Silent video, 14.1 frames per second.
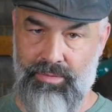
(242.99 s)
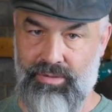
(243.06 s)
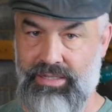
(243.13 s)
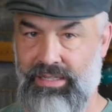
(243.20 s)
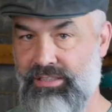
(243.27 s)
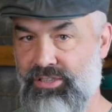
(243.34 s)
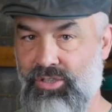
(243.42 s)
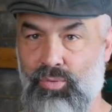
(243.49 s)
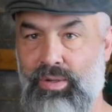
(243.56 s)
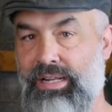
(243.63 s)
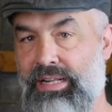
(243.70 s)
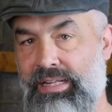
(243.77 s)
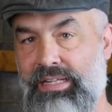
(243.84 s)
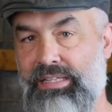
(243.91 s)
Okay, so what
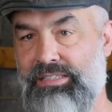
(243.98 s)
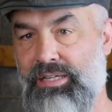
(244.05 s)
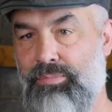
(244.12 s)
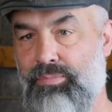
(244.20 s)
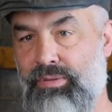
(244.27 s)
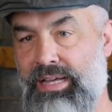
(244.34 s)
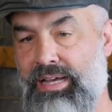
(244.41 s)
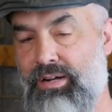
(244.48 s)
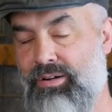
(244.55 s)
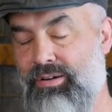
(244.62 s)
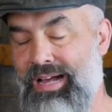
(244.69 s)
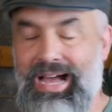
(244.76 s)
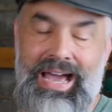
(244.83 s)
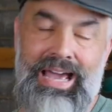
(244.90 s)
it ends up
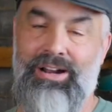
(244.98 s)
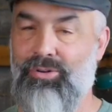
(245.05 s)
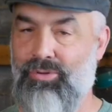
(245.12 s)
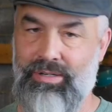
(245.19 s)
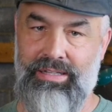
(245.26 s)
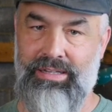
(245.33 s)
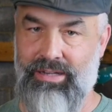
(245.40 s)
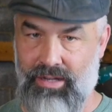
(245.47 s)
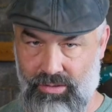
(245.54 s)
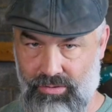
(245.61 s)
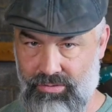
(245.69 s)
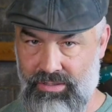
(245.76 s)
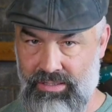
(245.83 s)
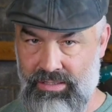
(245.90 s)
later, I don't really
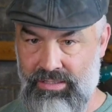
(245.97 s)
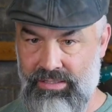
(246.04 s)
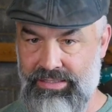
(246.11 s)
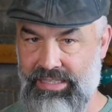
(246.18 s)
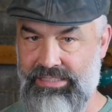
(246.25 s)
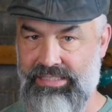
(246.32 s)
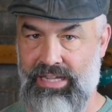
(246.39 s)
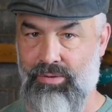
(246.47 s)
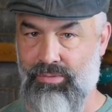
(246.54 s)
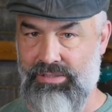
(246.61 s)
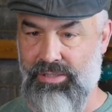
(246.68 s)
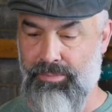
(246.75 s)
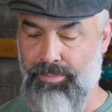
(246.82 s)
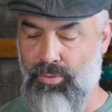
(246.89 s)
know. That's not
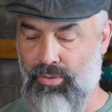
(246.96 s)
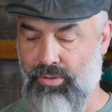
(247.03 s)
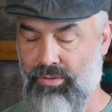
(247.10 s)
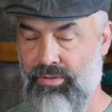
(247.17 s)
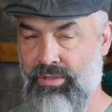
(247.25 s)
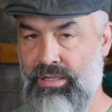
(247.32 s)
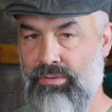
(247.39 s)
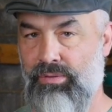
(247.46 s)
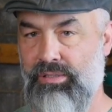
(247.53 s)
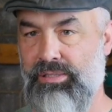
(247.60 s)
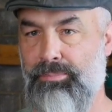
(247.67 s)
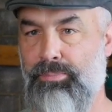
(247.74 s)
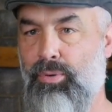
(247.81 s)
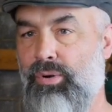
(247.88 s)
what's important. What's
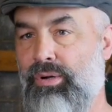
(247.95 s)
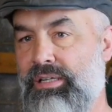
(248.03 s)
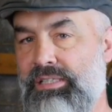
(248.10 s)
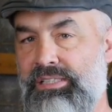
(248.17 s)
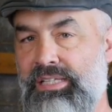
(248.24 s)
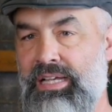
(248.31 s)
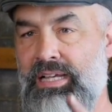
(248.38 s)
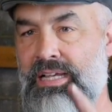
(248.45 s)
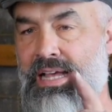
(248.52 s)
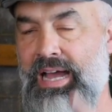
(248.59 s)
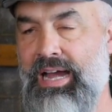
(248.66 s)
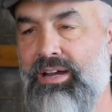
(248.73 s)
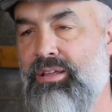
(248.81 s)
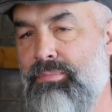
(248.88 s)
important is
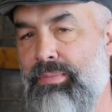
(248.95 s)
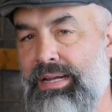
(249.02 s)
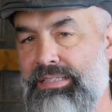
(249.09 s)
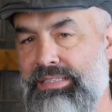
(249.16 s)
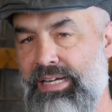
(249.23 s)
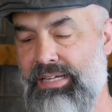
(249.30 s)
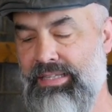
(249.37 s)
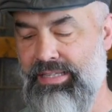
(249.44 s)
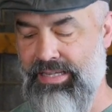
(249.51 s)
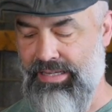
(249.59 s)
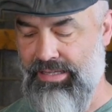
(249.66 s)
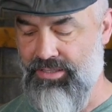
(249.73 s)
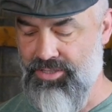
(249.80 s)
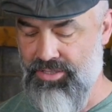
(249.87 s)
how do you maintain the
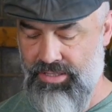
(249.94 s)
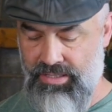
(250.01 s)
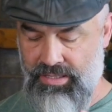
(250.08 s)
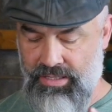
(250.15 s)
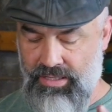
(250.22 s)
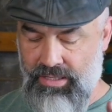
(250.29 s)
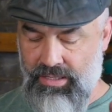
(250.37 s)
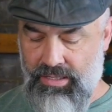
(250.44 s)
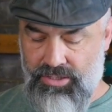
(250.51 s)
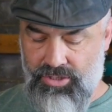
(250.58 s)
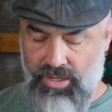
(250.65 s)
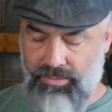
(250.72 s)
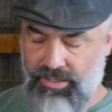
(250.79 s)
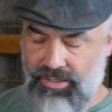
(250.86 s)
edge.
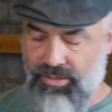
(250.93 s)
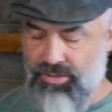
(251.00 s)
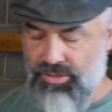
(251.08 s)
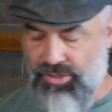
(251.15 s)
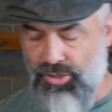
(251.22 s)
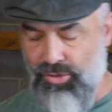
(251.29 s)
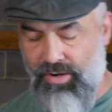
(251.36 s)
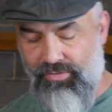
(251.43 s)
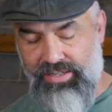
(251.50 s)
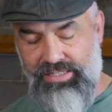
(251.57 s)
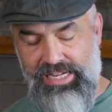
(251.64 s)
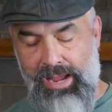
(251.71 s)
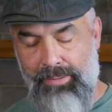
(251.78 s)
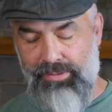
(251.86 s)
So I'm going to use two different
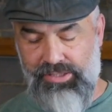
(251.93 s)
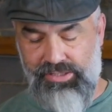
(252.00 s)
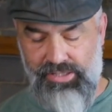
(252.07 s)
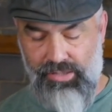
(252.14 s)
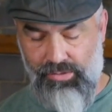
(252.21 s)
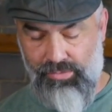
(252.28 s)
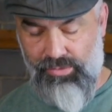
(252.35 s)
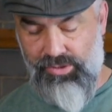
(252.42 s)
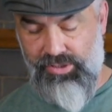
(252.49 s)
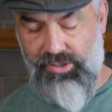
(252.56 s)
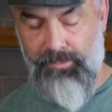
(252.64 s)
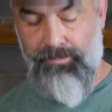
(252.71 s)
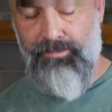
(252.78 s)
types of stones.